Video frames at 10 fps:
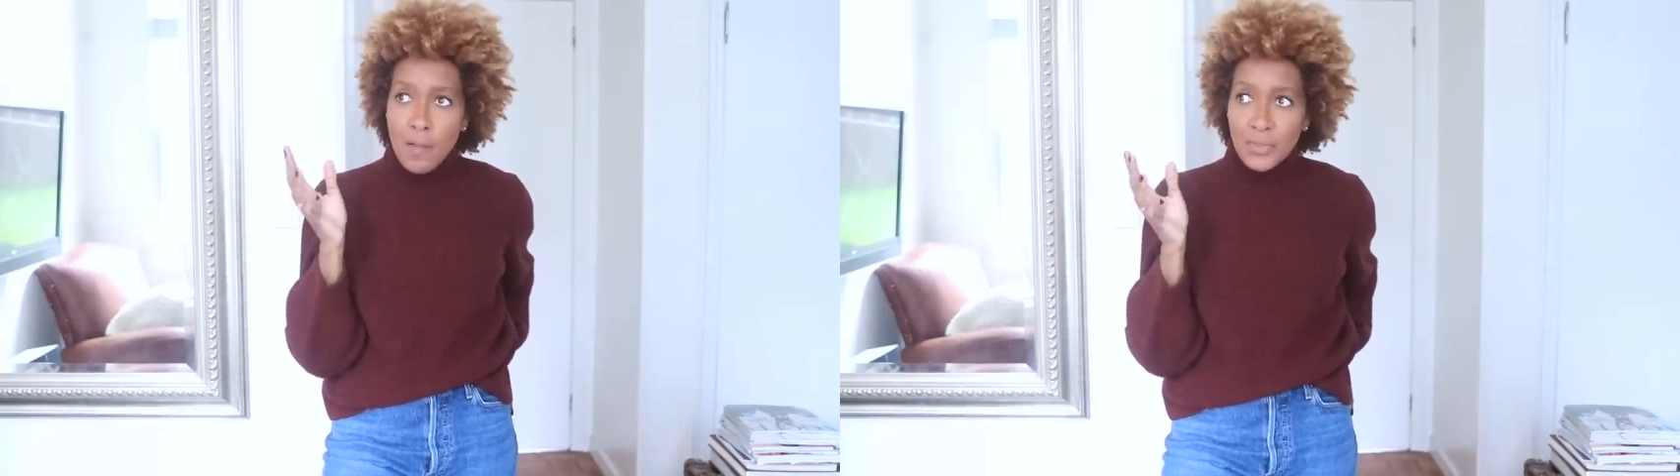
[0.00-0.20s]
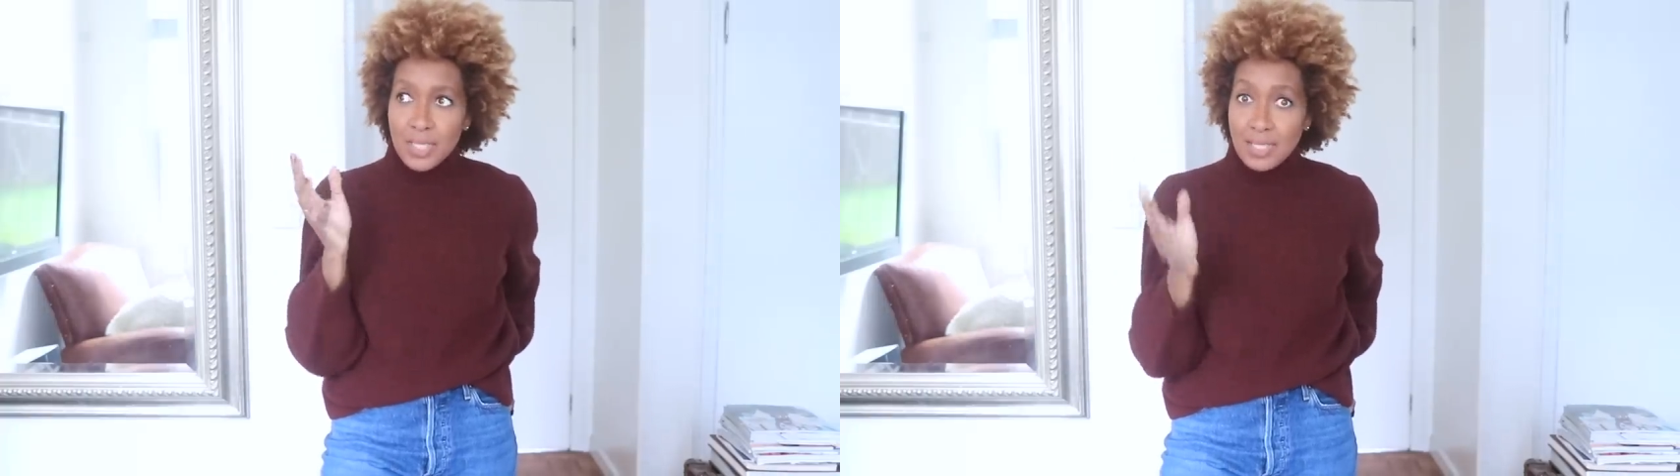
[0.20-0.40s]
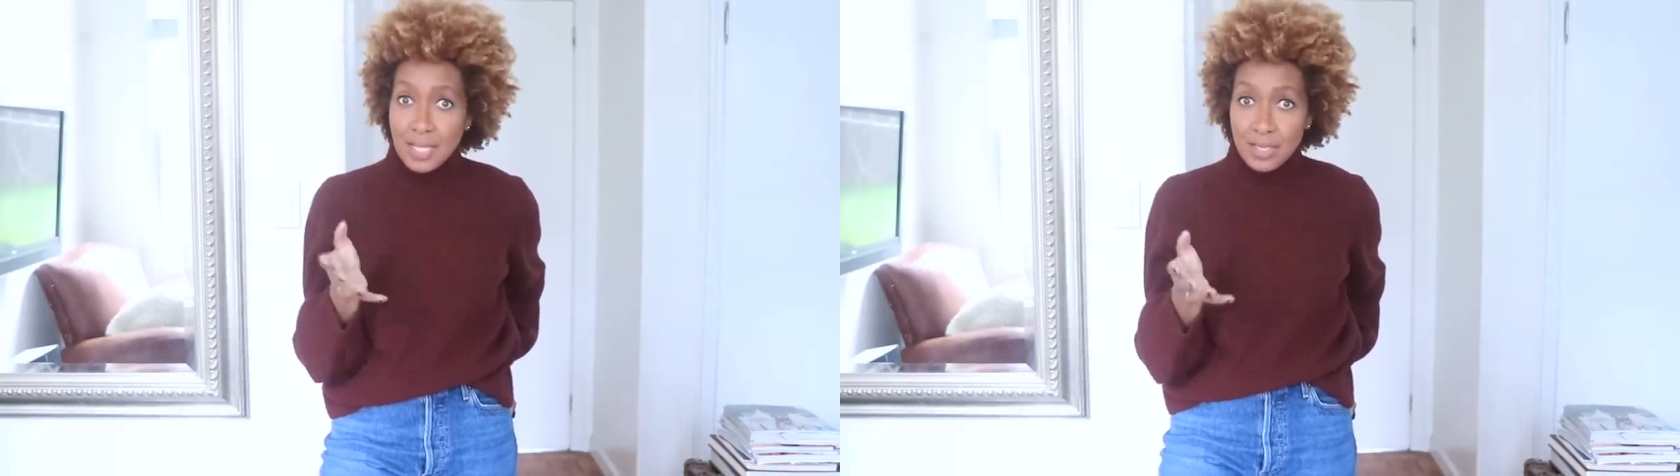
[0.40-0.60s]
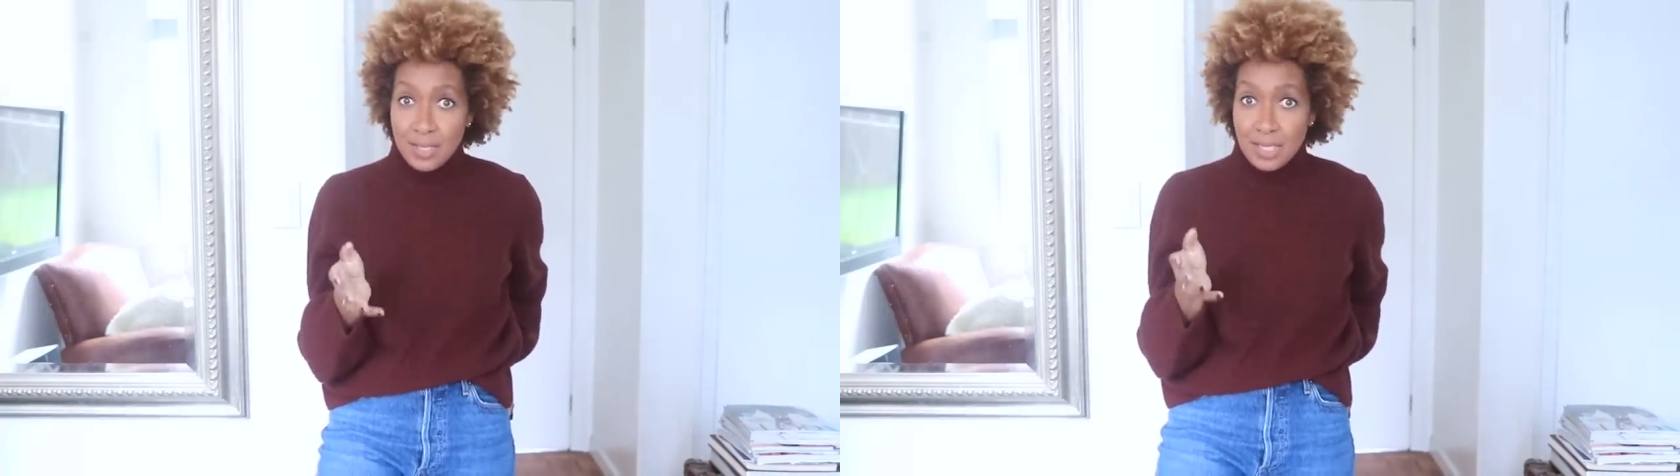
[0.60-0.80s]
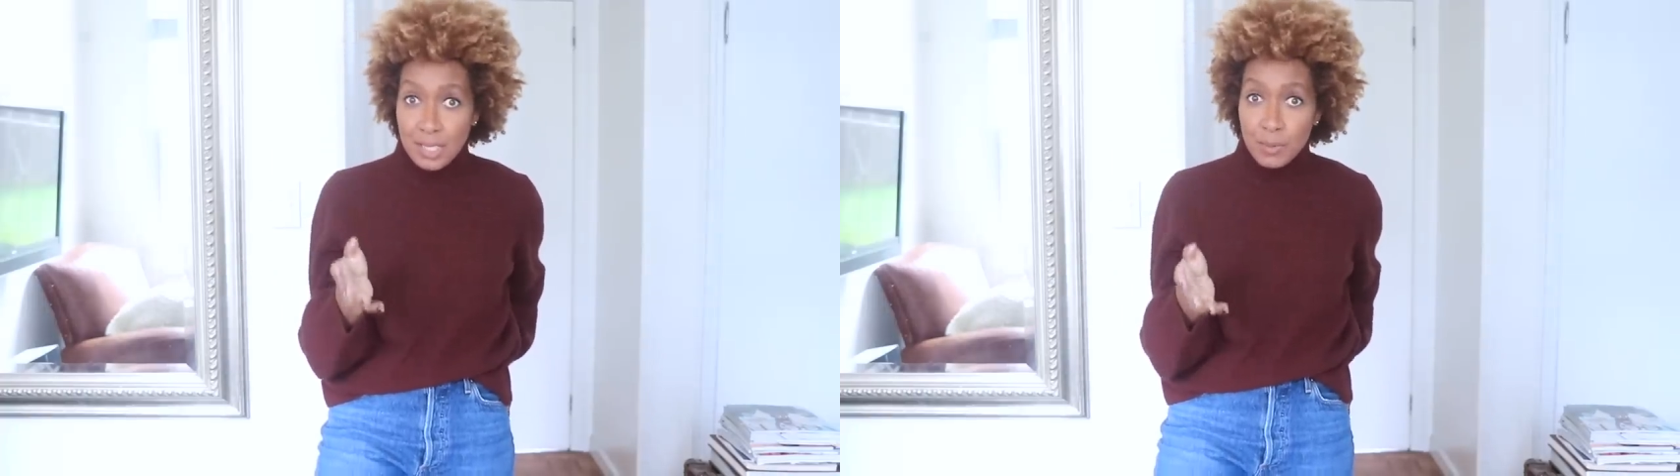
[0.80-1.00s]
The satin
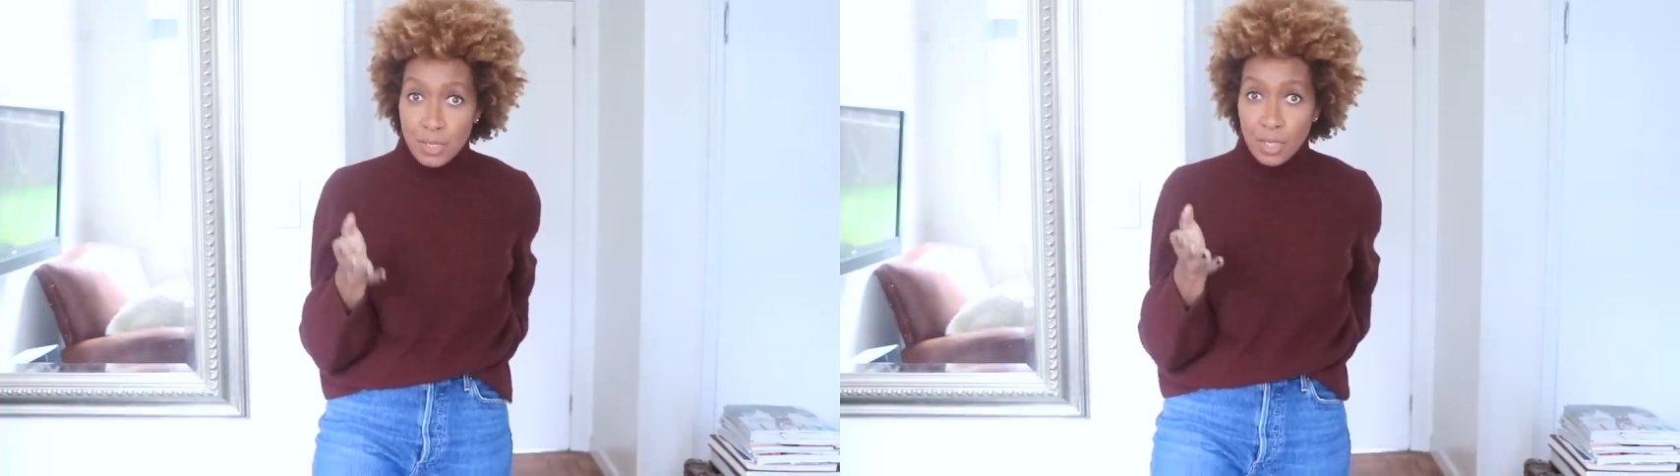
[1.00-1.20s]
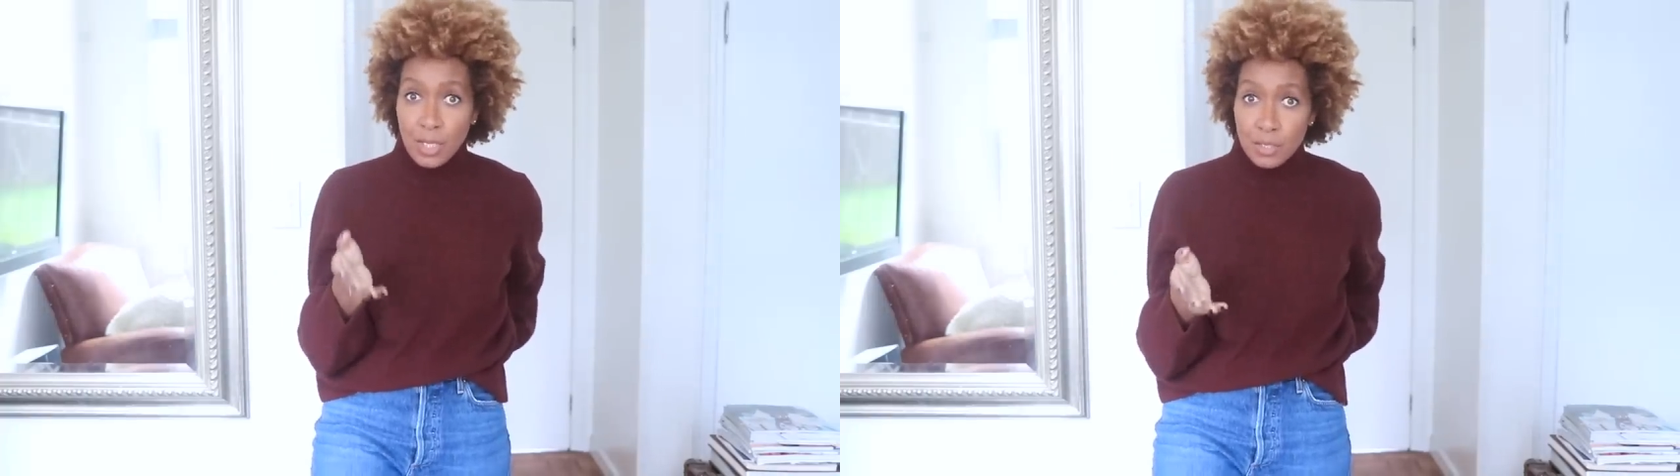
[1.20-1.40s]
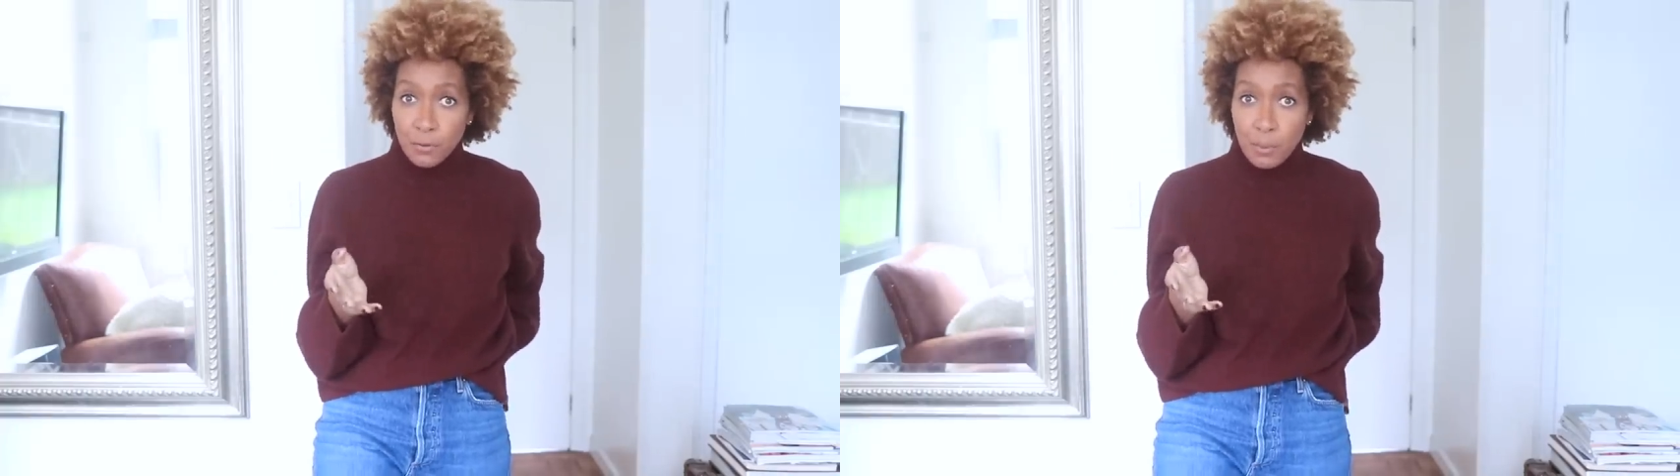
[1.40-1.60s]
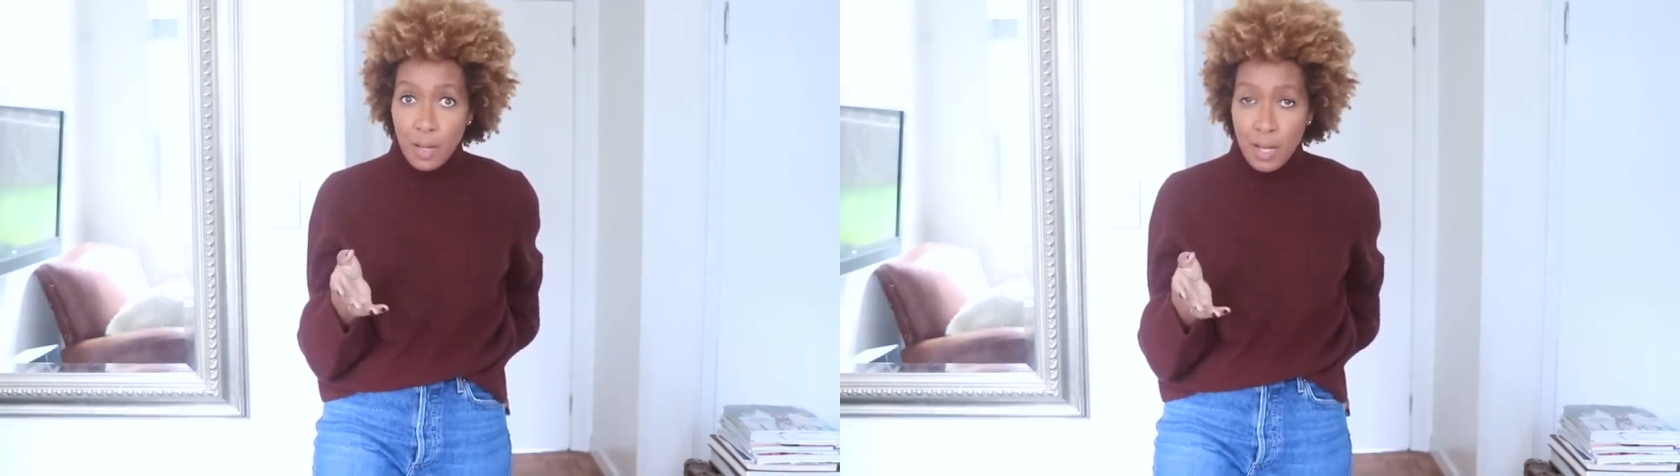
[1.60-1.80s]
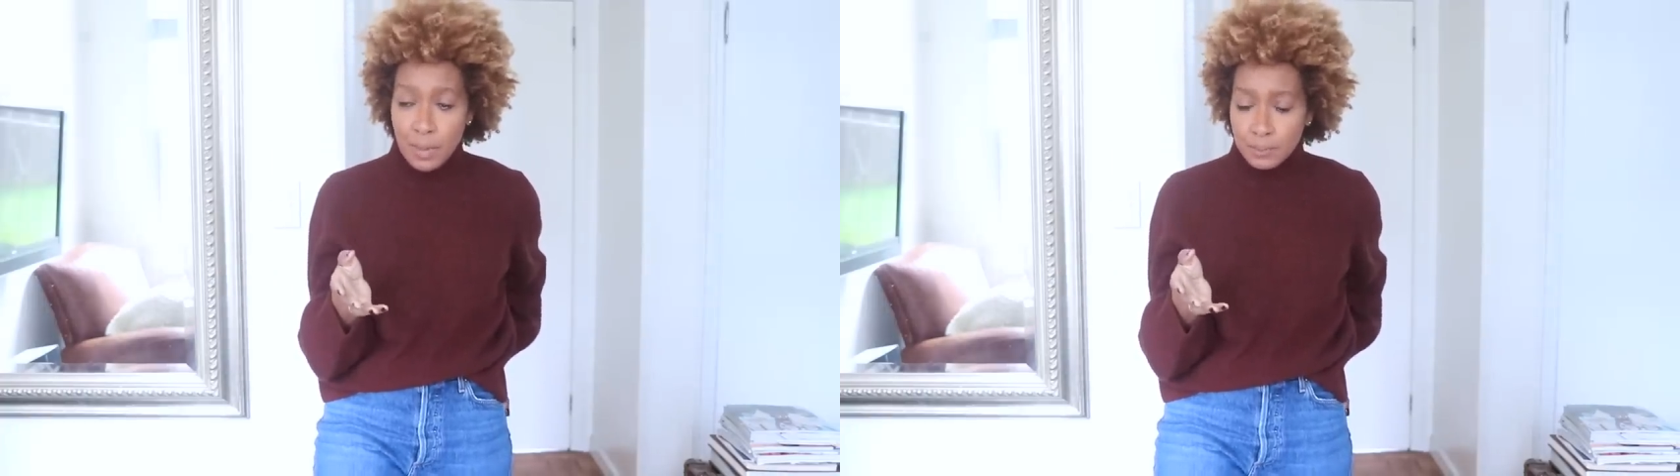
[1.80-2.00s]
slip skirts from
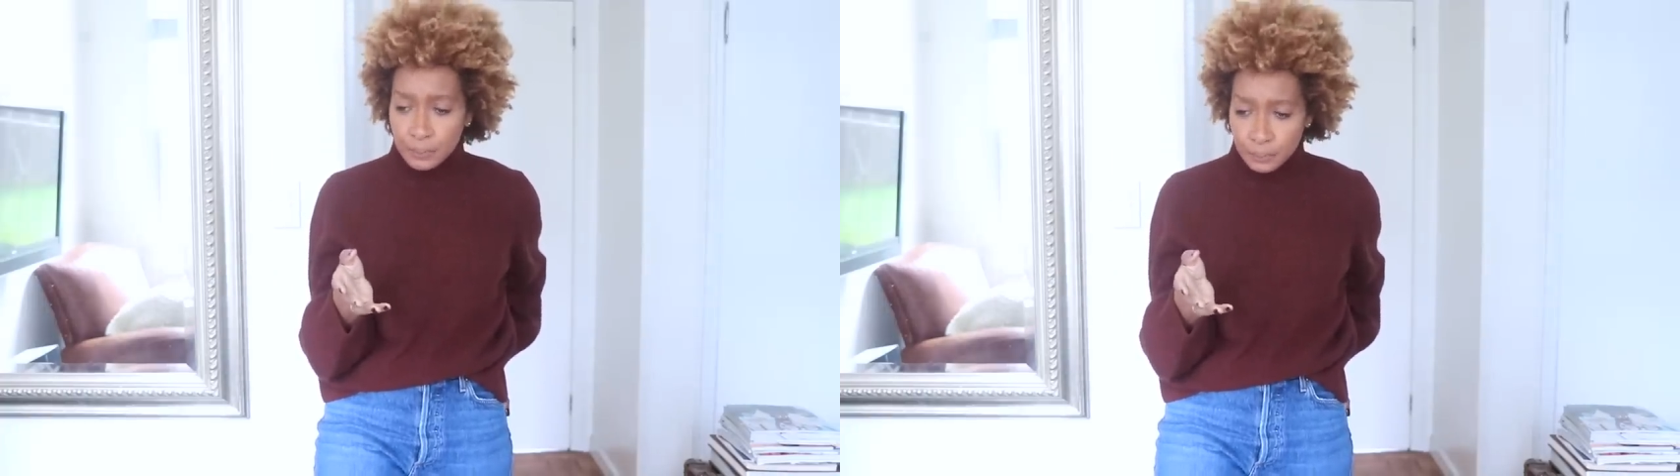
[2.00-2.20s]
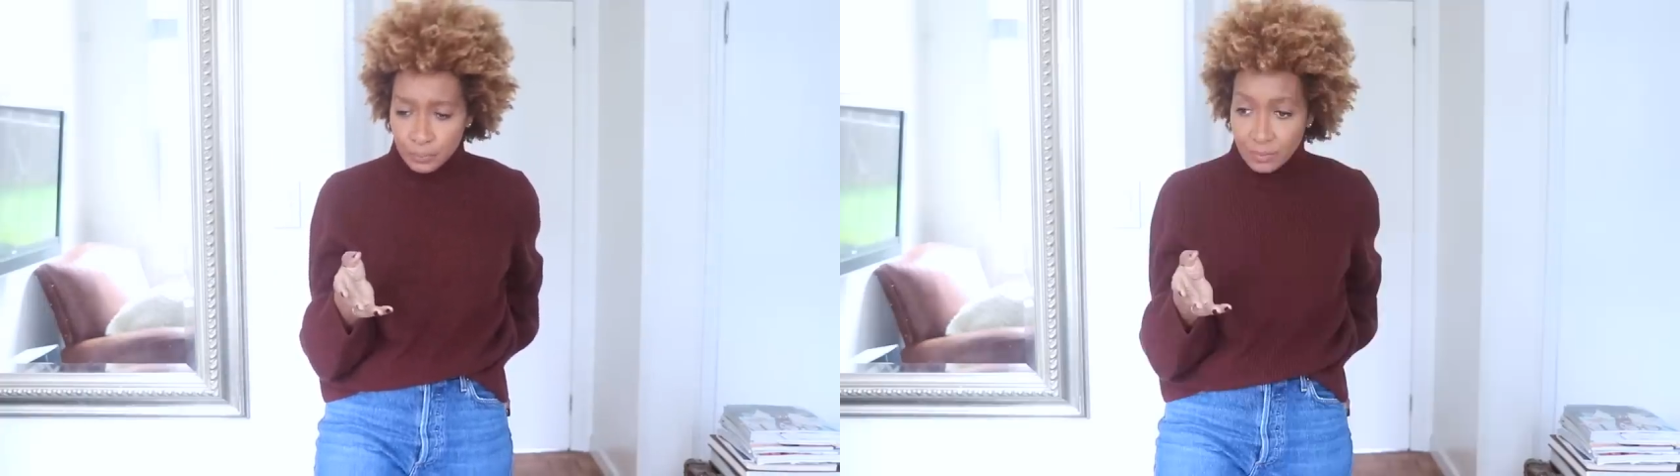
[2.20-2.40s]
um,